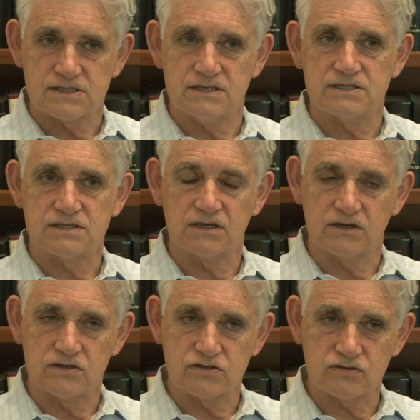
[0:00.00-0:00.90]
is to
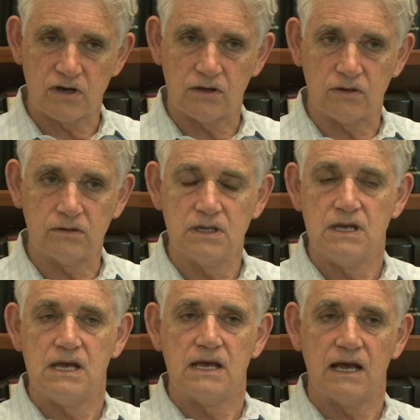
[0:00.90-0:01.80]
control
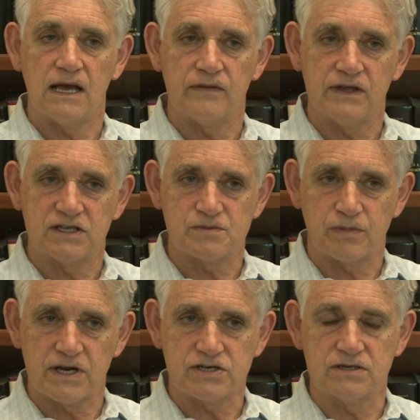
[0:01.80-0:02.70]
the
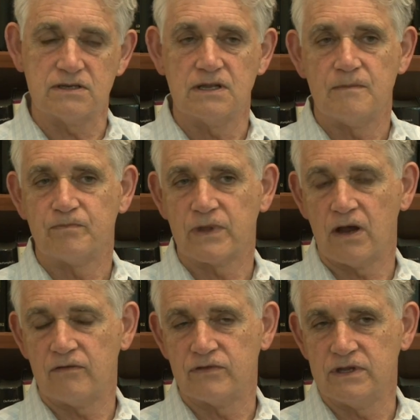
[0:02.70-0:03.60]
expression
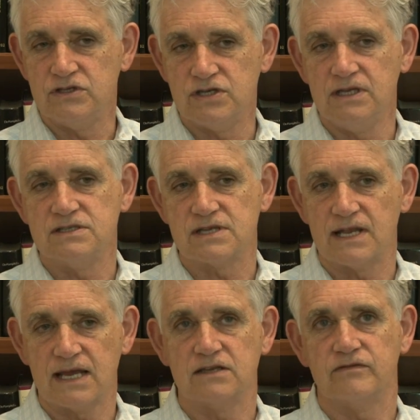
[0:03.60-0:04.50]
of the genes that
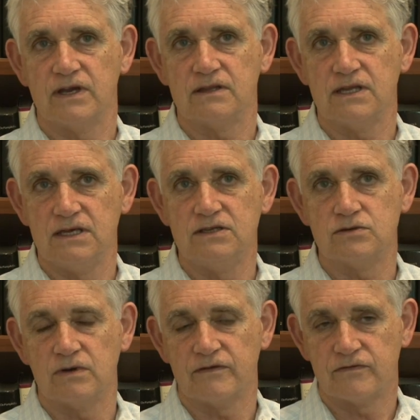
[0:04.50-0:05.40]
activate the
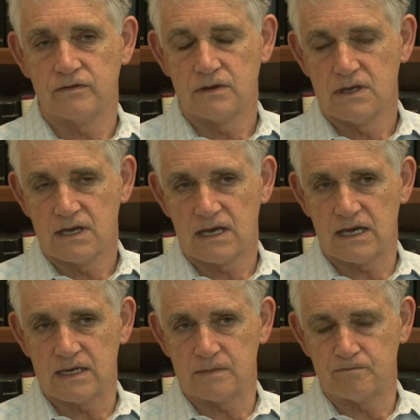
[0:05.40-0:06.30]

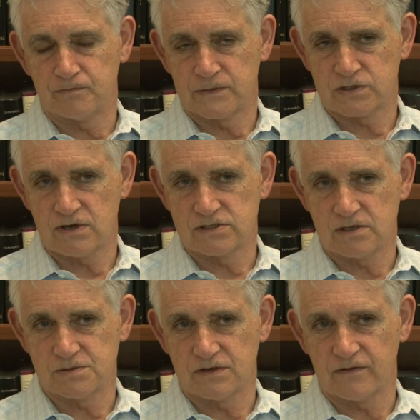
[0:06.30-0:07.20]
E2F
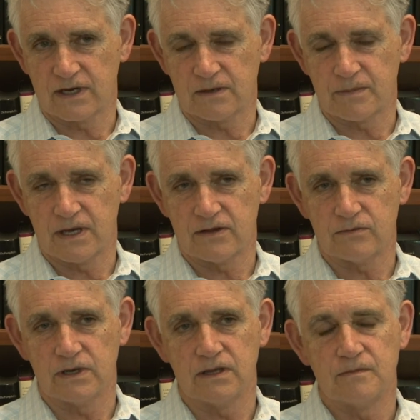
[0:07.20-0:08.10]
transcription factor
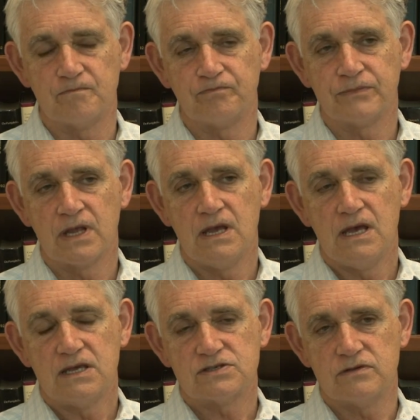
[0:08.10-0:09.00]
pathway.
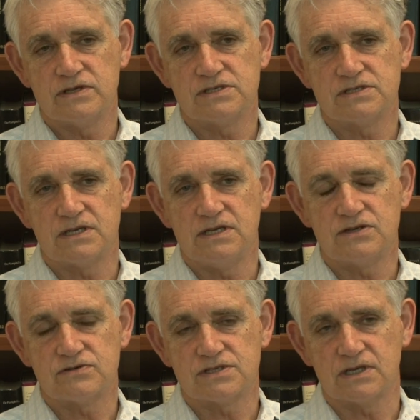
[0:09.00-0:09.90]
So this is an
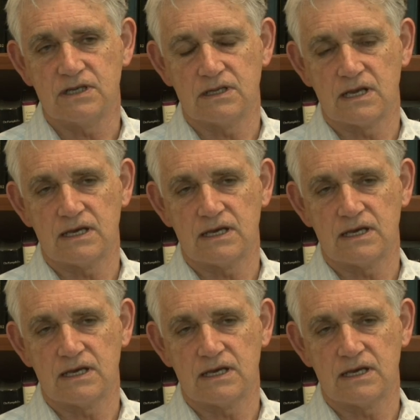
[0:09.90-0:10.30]
interesting